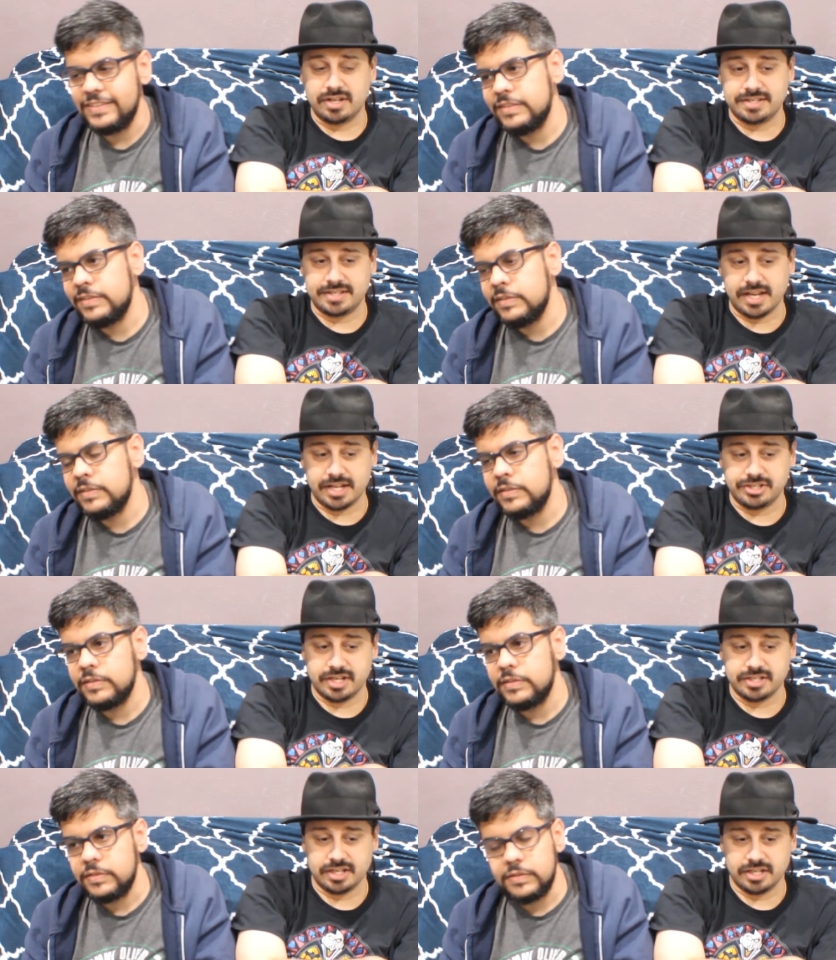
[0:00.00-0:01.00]
Speaker 1: gonna say. It's because
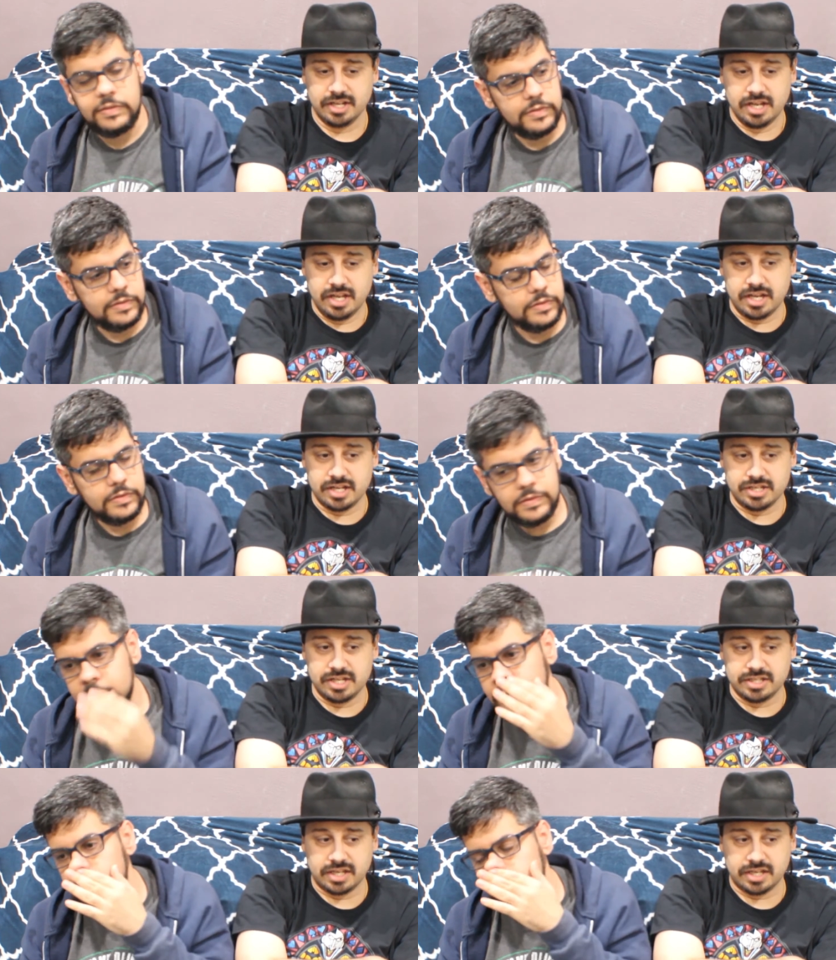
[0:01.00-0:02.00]

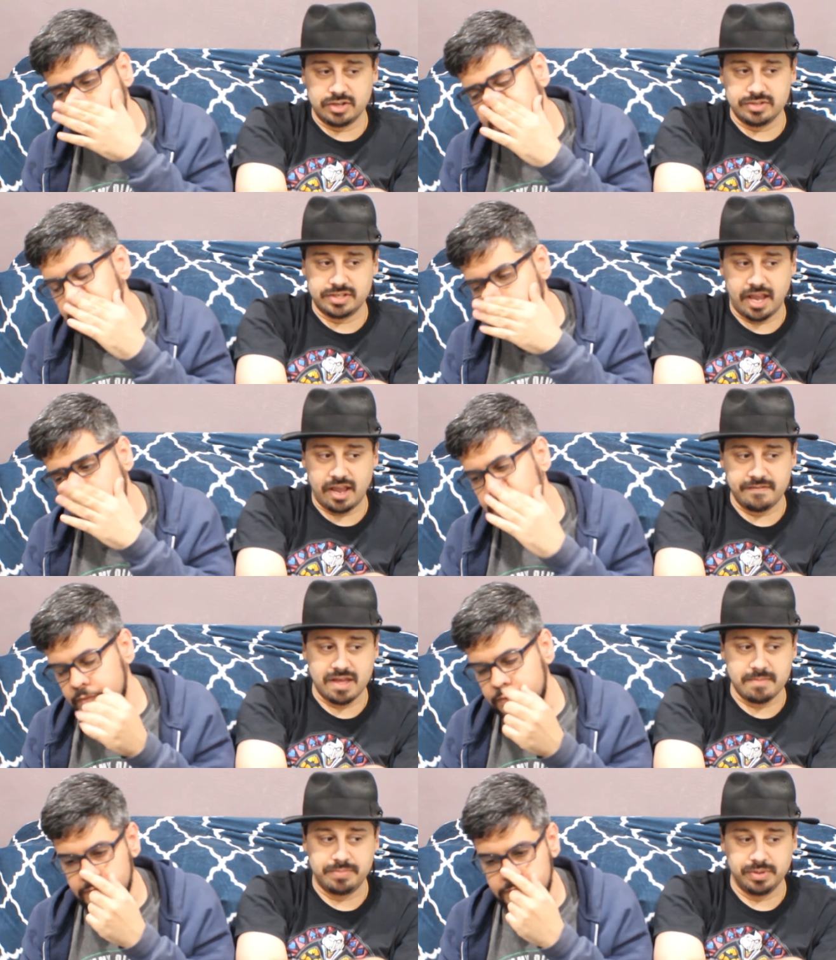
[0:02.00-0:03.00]
it's like you just have
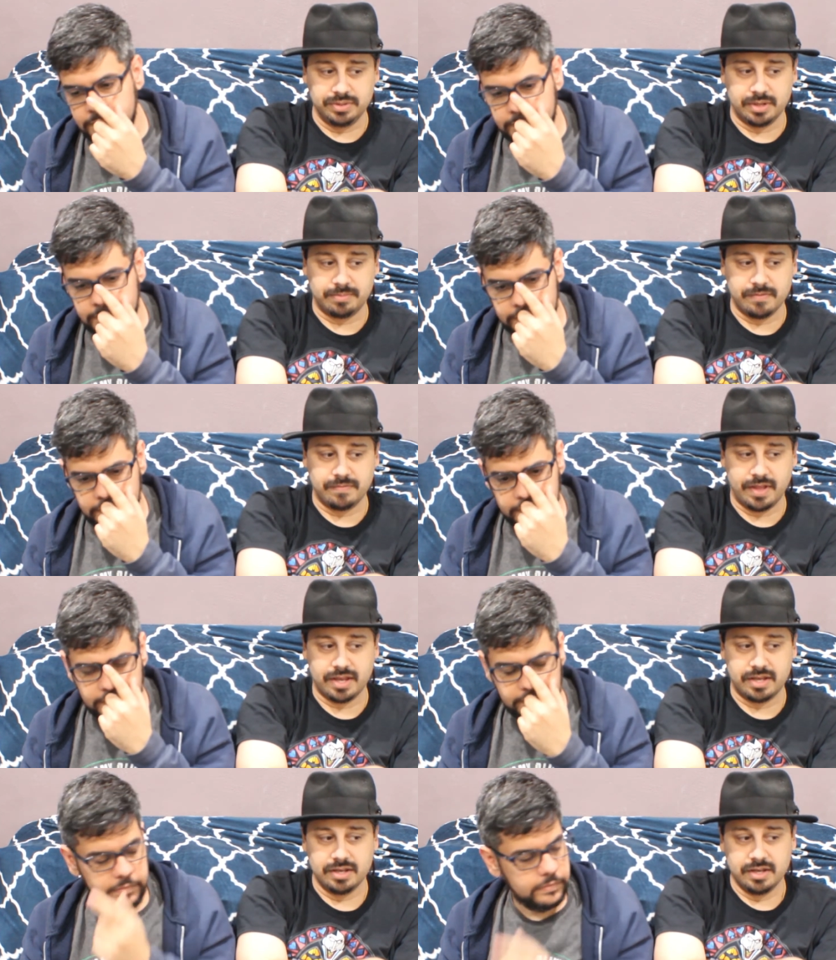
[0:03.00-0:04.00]
that buildup of
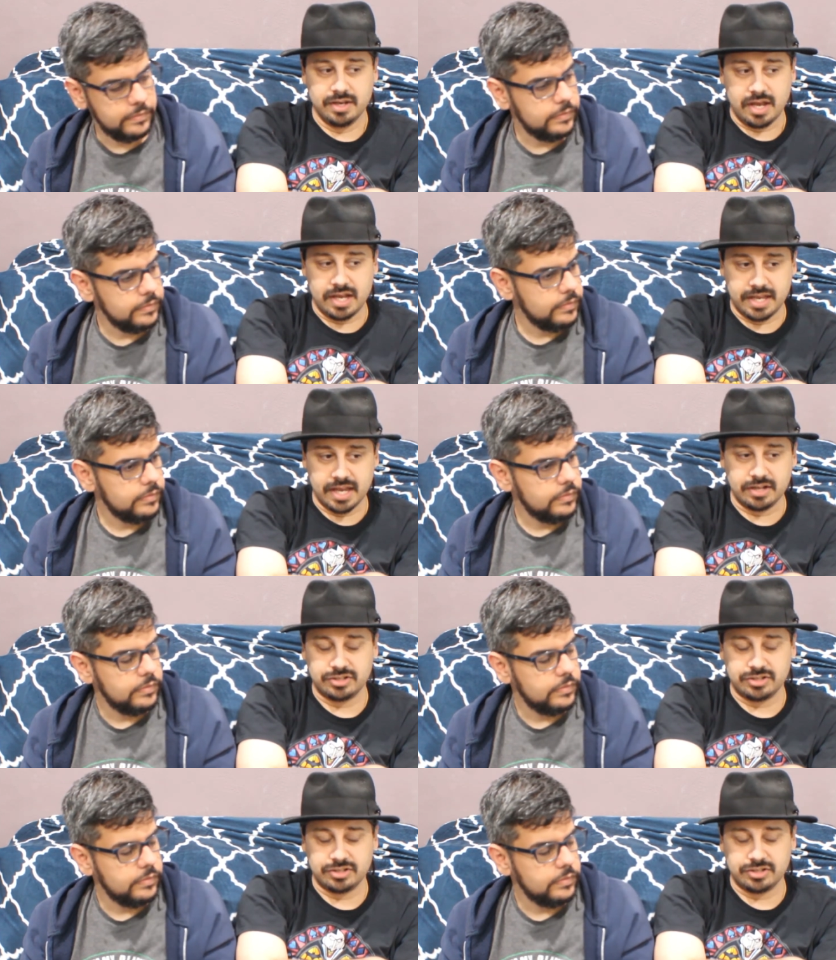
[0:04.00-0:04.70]
like again,